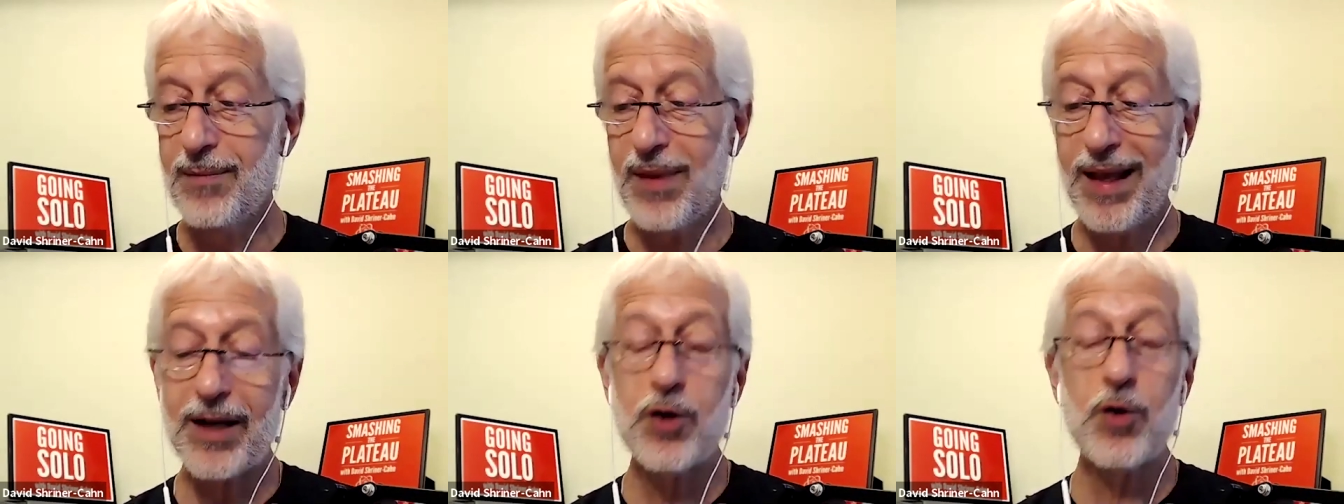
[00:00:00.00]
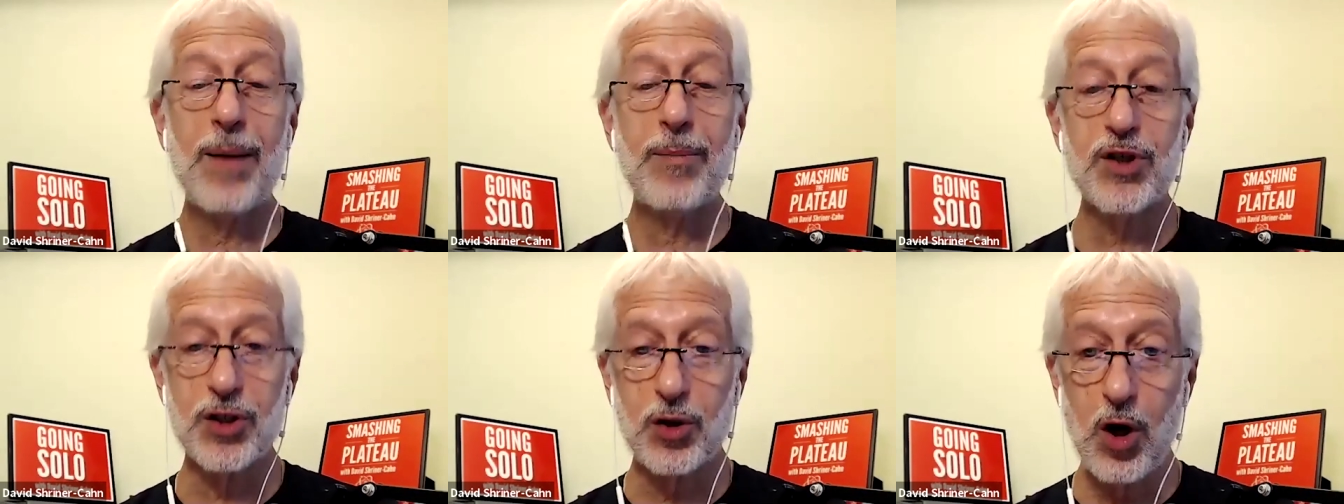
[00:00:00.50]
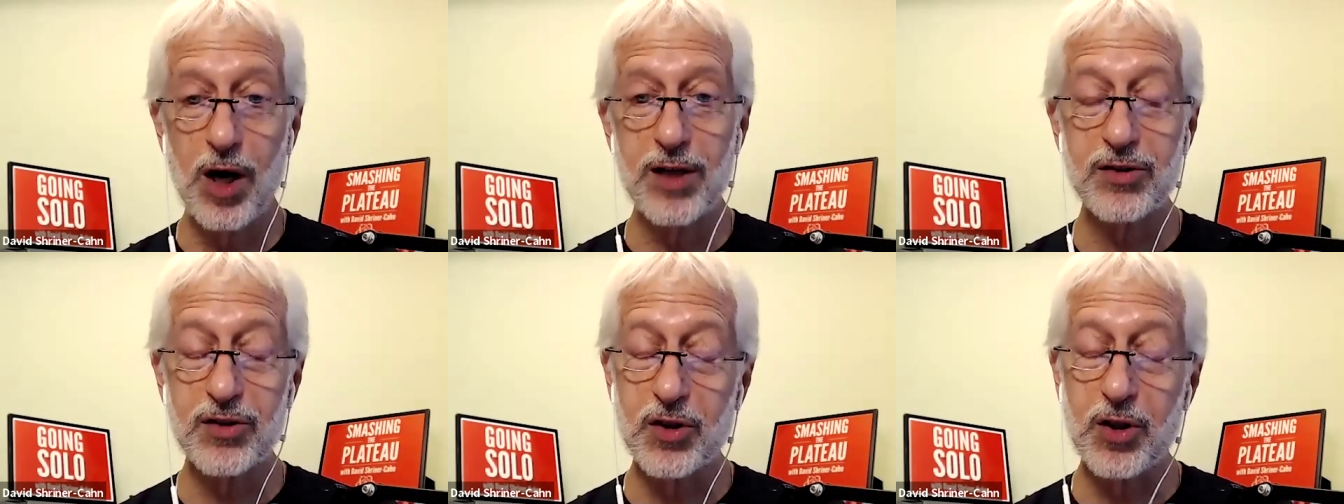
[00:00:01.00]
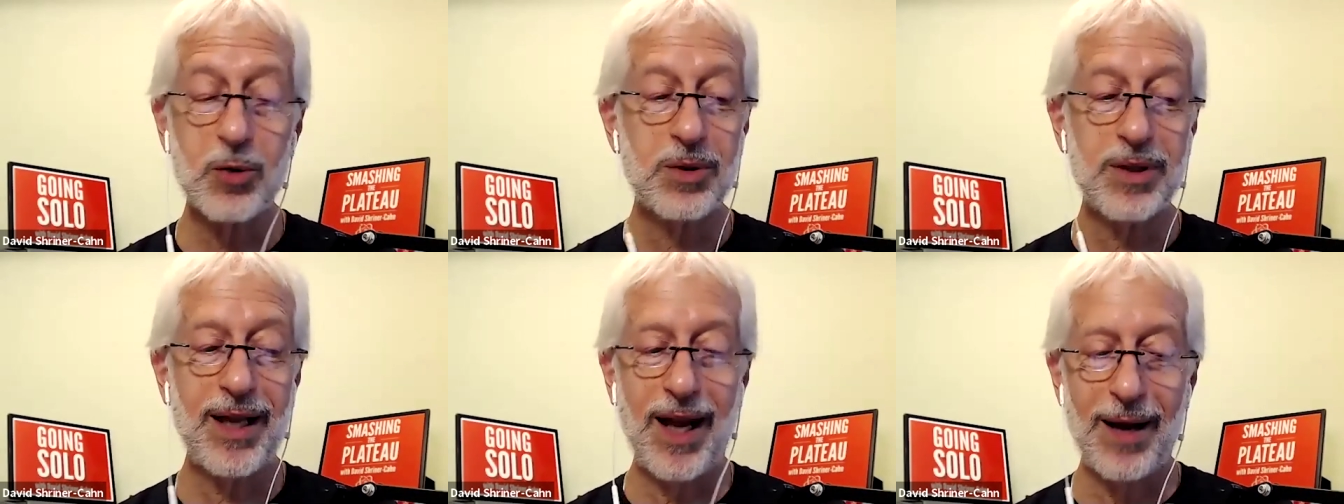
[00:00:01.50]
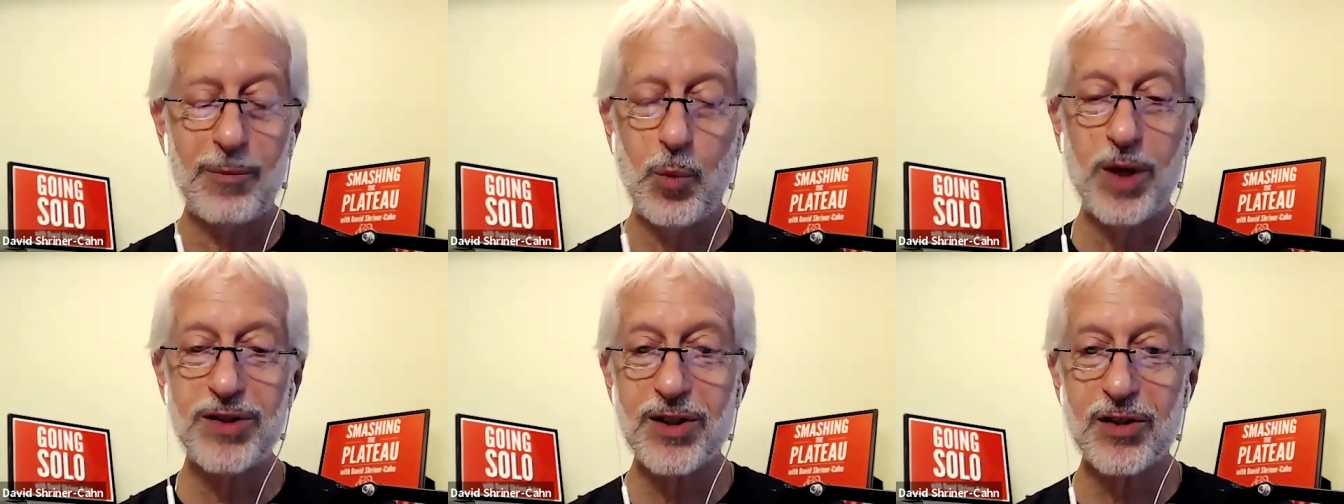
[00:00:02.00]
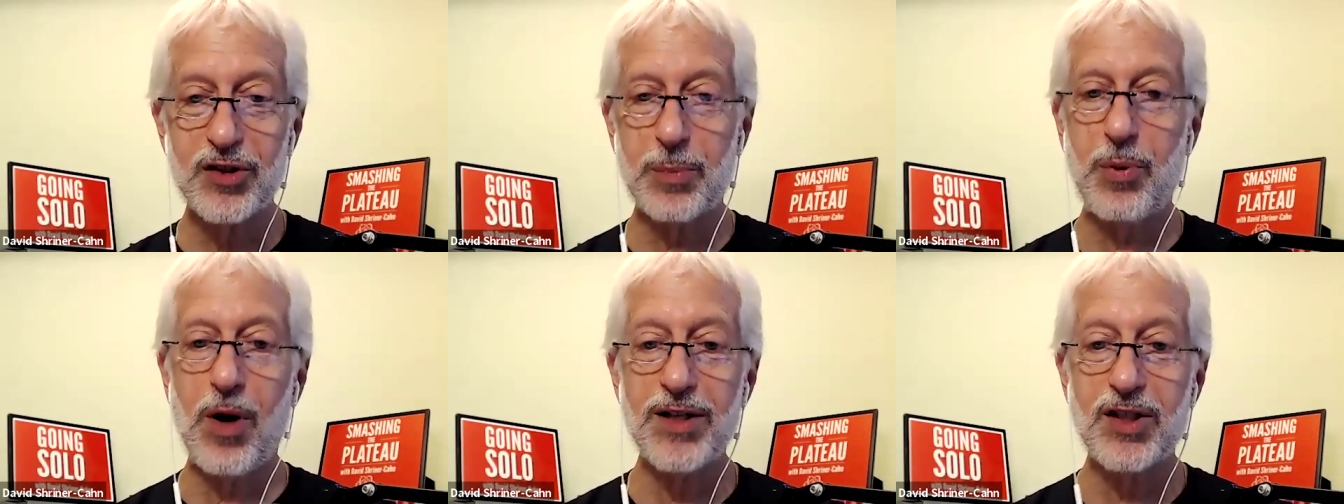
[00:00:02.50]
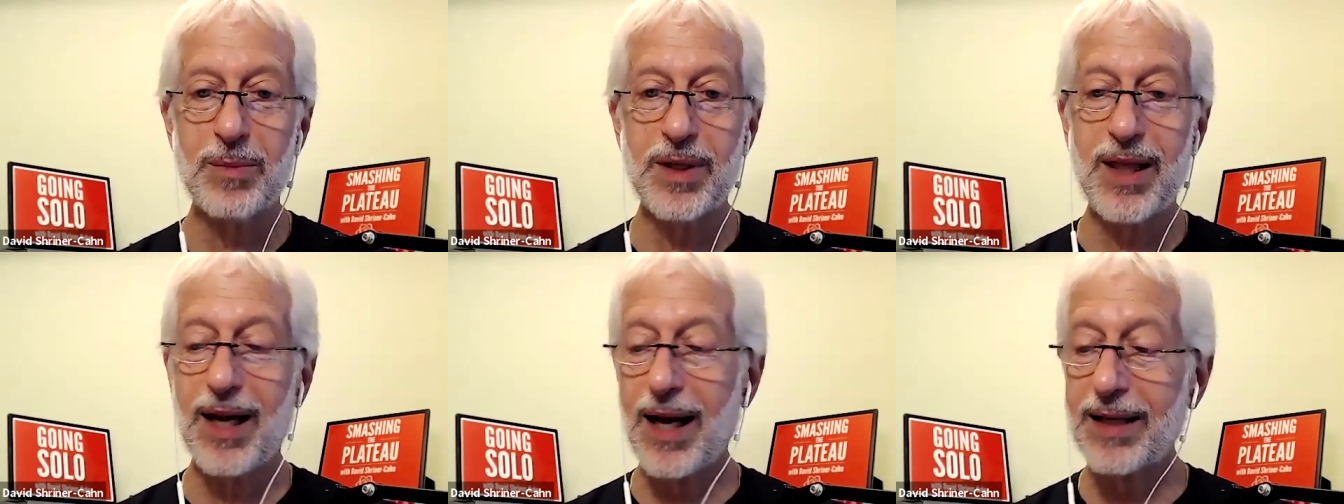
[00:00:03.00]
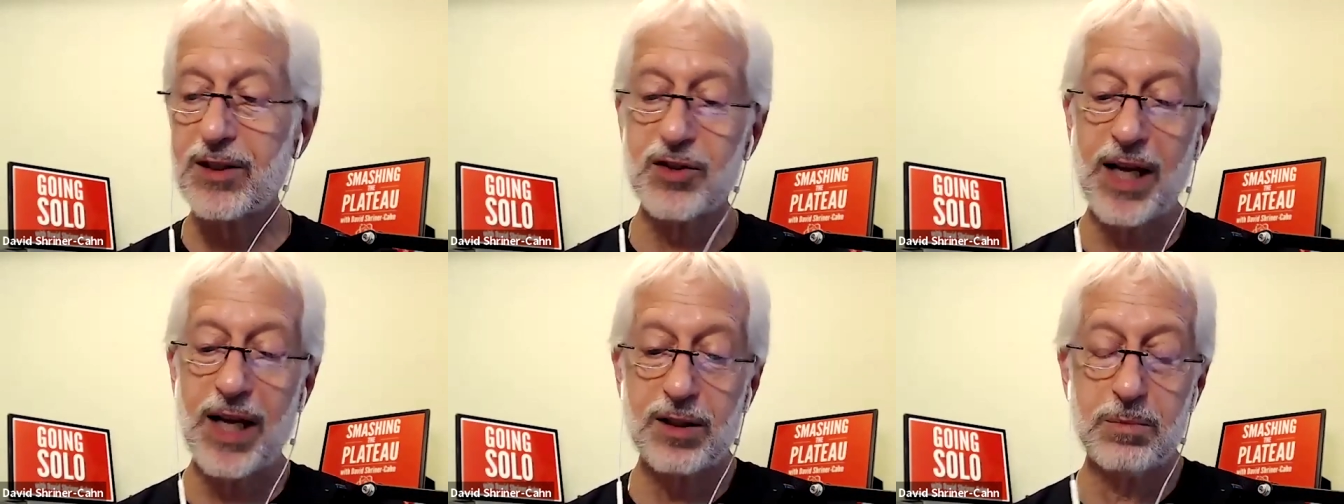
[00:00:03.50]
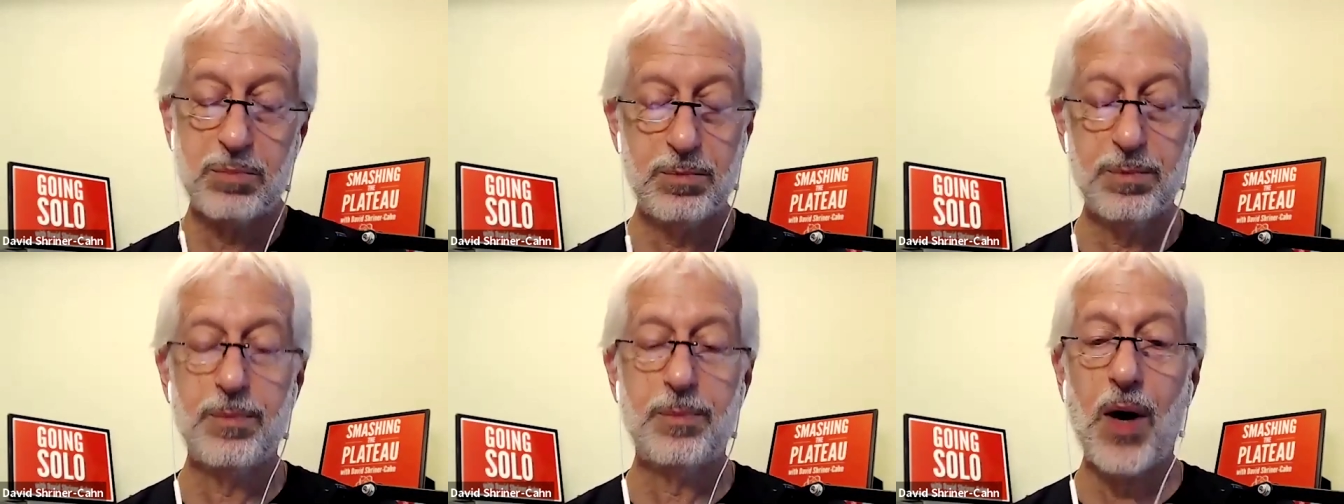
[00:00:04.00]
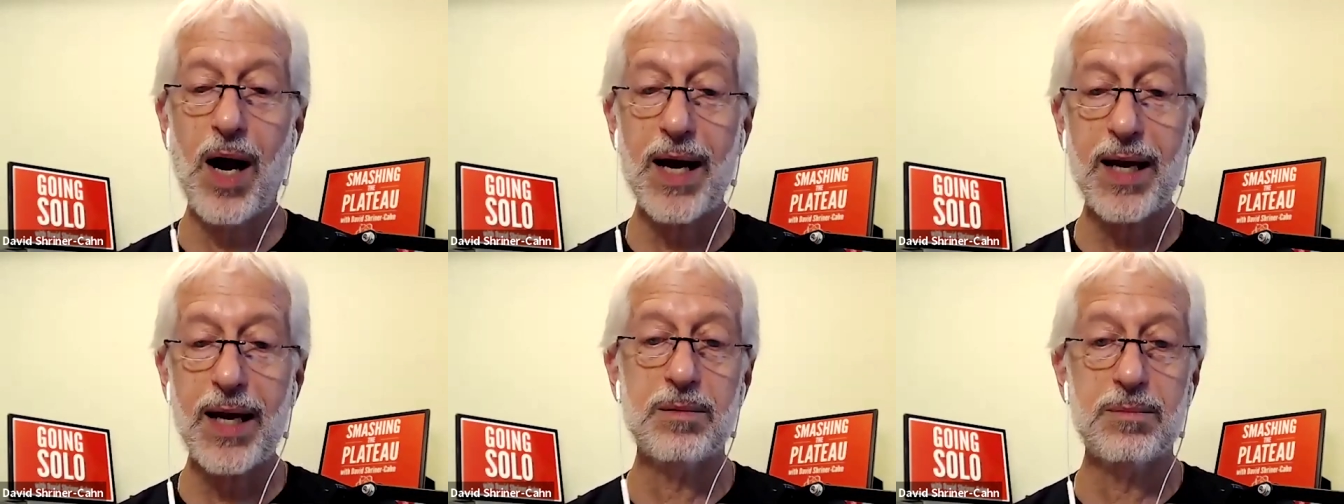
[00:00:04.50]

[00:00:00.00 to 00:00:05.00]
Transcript: and i knew how much it cost so it wasn't a surprise to me that i just had to buy it